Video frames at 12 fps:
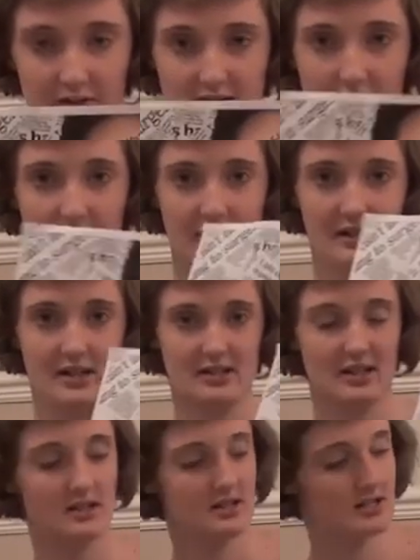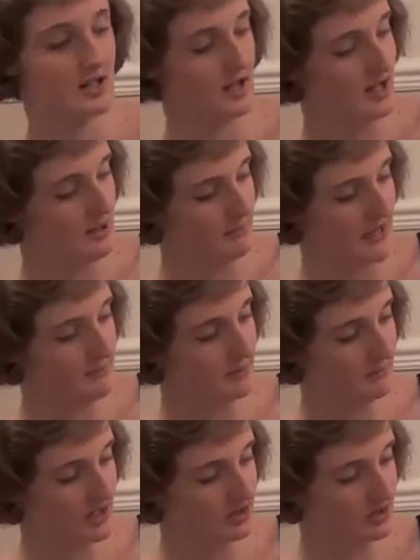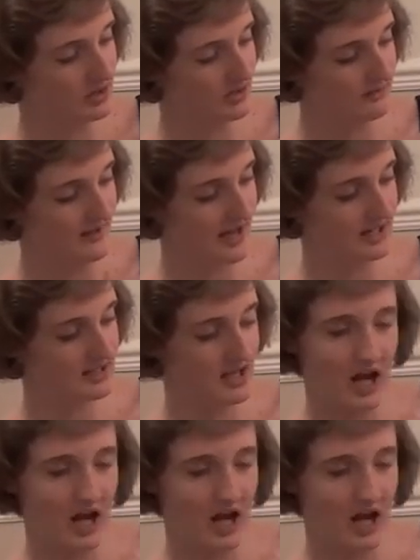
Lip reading: So for instance, people mentioned the fact